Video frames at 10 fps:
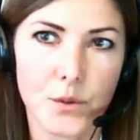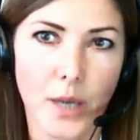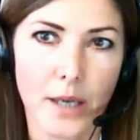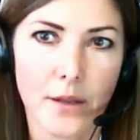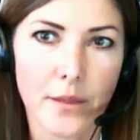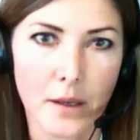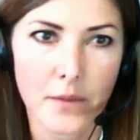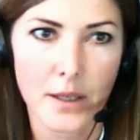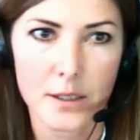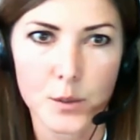to anything
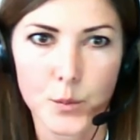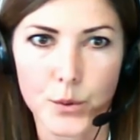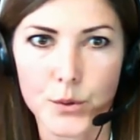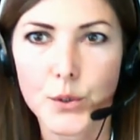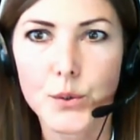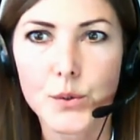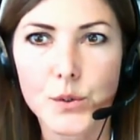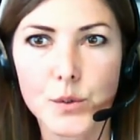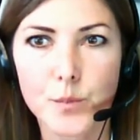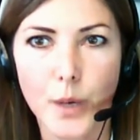that is
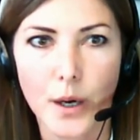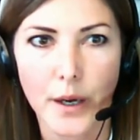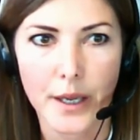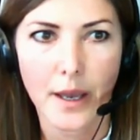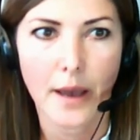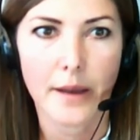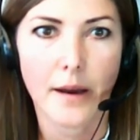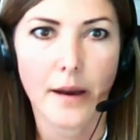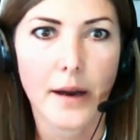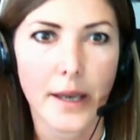produced by
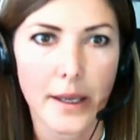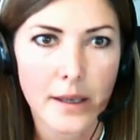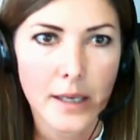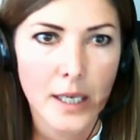AI,